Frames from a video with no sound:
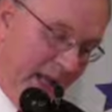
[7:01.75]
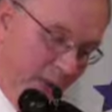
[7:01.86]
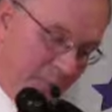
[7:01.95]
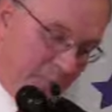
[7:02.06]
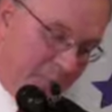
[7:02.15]

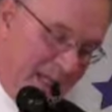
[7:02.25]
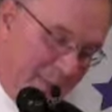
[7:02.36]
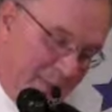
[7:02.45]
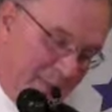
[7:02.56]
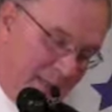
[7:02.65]
helps
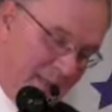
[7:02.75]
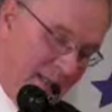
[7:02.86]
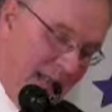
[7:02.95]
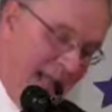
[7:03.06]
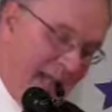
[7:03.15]
people
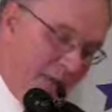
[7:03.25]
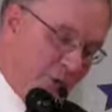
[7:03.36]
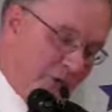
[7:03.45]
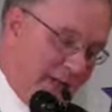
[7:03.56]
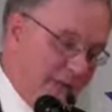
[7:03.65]
and
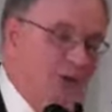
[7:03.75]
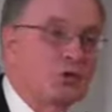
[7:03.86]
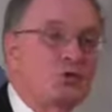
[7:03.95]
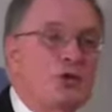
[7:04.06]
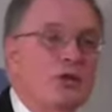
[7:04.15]
creates
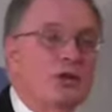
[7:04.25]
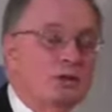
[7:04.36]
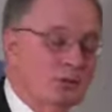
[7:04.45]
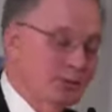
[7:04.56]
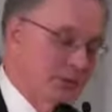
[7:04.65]

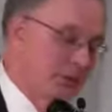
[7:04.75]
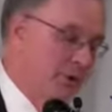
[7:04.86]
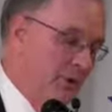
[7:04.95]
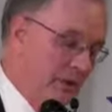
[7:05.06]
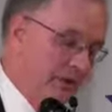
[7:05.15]
stronger
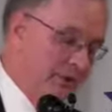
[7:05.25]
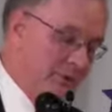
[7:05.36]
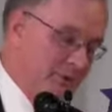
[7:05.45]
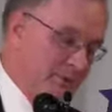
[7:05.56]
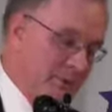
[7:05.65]

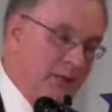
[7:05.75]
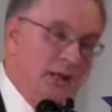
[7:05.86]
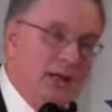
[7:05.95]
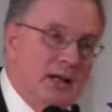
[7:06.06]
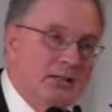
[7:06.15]
communities.
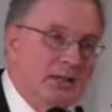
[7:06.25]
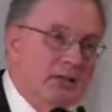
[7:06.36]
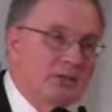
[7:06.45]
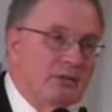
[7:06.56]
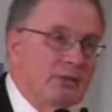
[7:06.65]
I
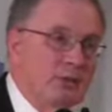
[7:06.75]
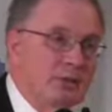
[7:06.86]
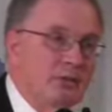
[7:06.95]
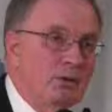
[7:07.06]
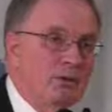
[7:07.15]
challenge every
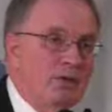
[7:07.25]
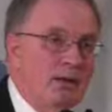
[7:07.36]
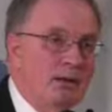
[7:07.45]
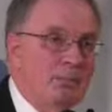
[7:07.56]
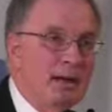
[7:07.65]
one of you to
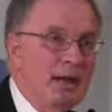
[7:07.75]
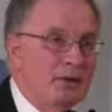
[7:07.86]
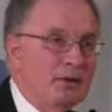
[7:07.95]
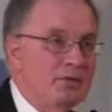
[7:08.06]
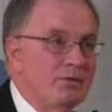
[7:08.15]
find a
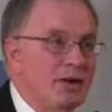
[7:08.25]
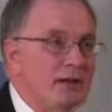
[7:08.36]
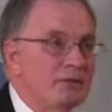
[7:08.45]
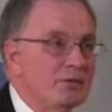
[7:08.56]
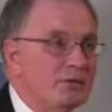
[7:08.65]
passion,
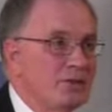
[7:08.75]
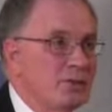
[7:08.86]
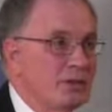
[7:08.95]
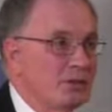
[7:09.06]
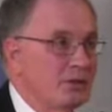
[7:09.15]
find a
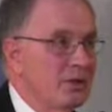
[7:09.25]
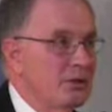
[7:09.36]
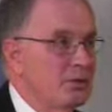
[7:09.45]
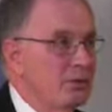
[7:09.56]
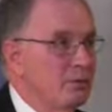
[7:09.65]
situation
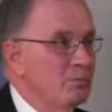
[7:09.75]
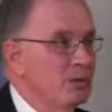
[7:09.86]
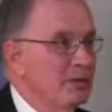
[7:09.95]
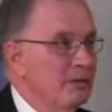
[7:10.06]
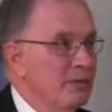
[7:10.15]
that you
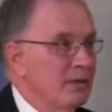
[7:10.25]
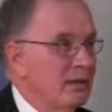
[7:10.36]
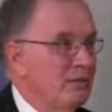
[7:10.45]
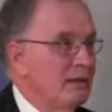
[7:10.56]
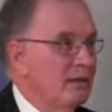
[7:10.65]
believe in,
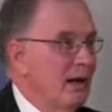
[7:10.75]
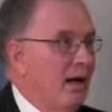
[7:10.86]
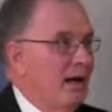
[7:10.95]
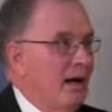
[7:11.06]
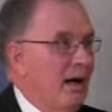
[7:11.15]
and
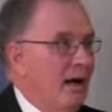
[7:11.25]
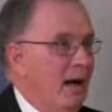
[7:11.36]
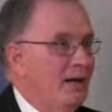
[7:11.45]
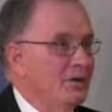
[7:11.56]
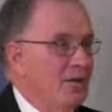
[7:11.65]

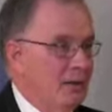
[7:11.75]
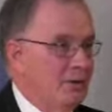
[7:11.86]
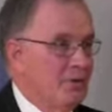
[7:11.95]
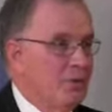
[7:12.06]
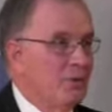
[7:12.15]
I
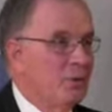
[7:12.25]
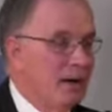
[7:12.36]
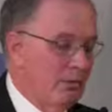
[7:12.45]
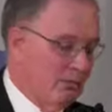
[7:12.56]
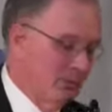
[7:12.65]
challenge you to go
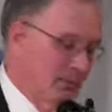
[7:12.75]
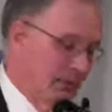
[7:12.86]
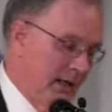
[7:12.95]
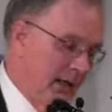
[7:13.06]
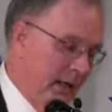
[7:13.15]
out
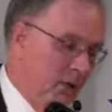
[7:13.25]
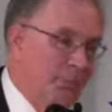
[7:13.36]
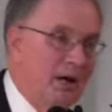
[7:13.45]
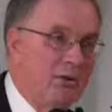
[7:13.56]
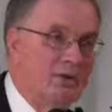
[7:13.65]
and
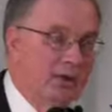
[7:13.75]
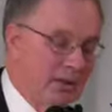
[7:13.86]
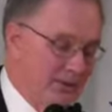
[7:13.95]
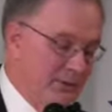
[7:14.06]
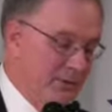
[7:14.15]
help out and
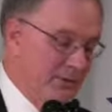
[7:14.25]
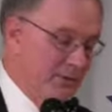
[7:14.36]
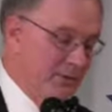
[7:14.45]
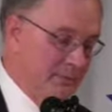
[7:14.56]
volunteer.